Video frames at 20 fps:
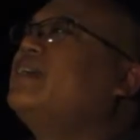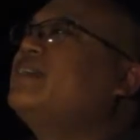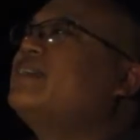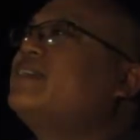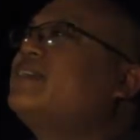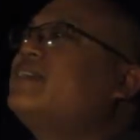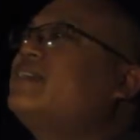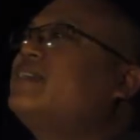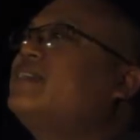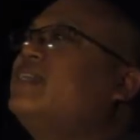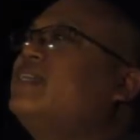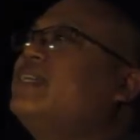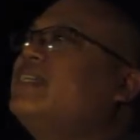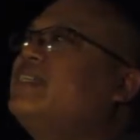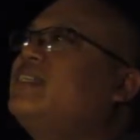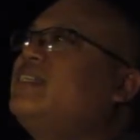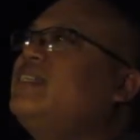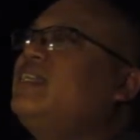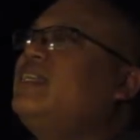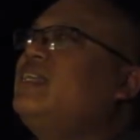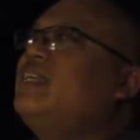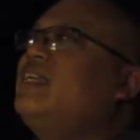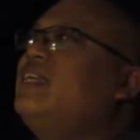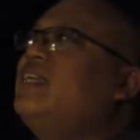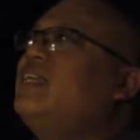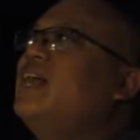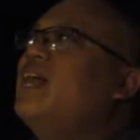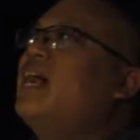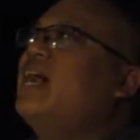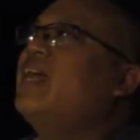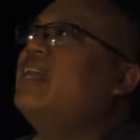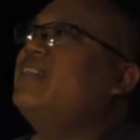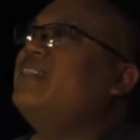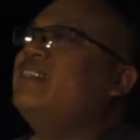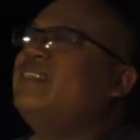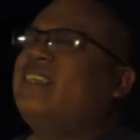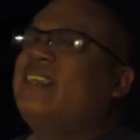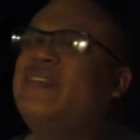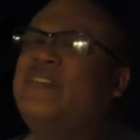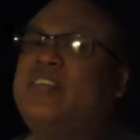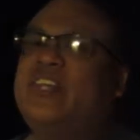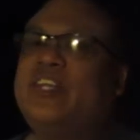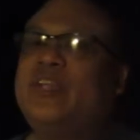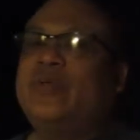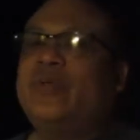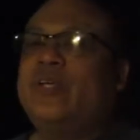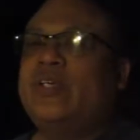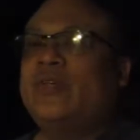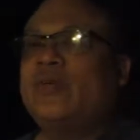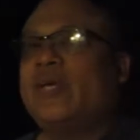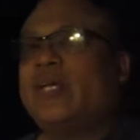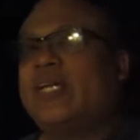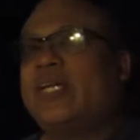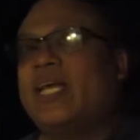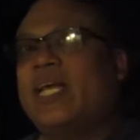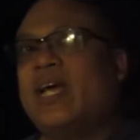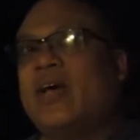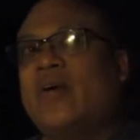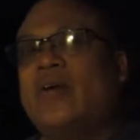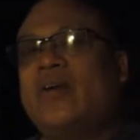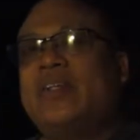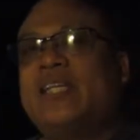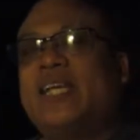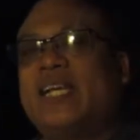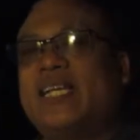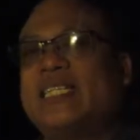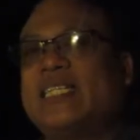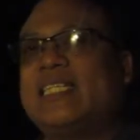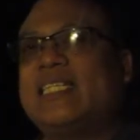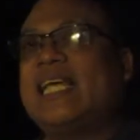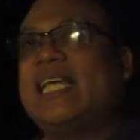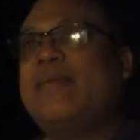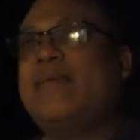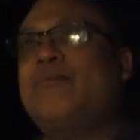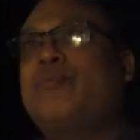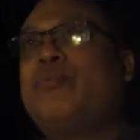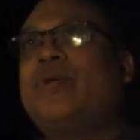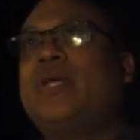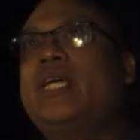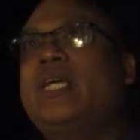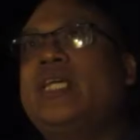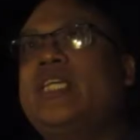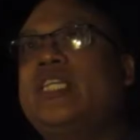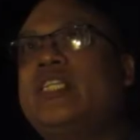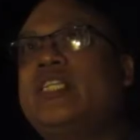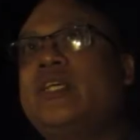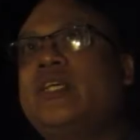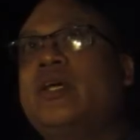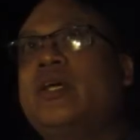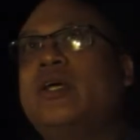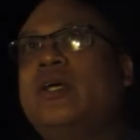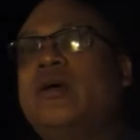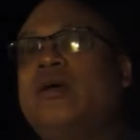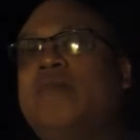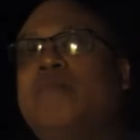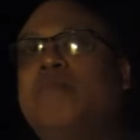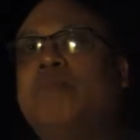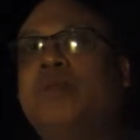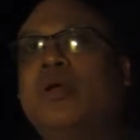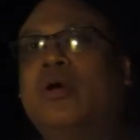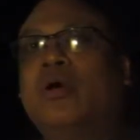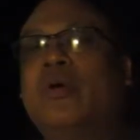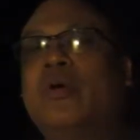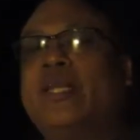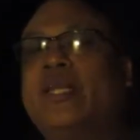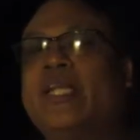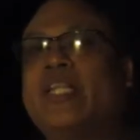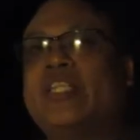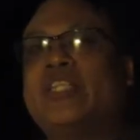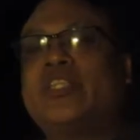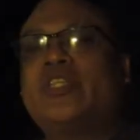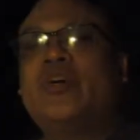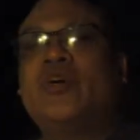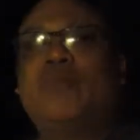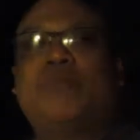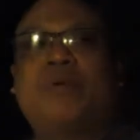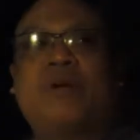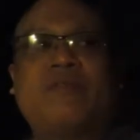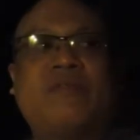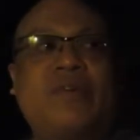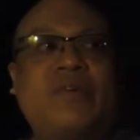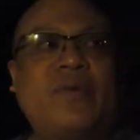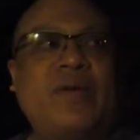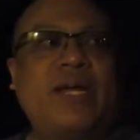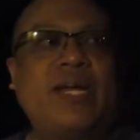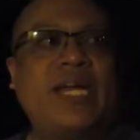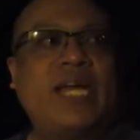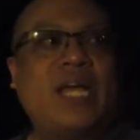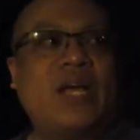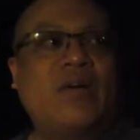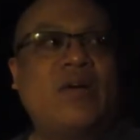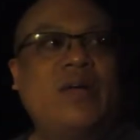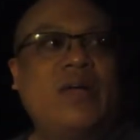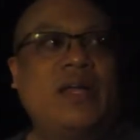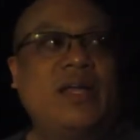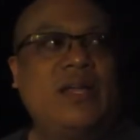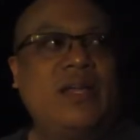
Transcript: 69 70 degrees right now there's like a slight breeze blowing it's so perfect right now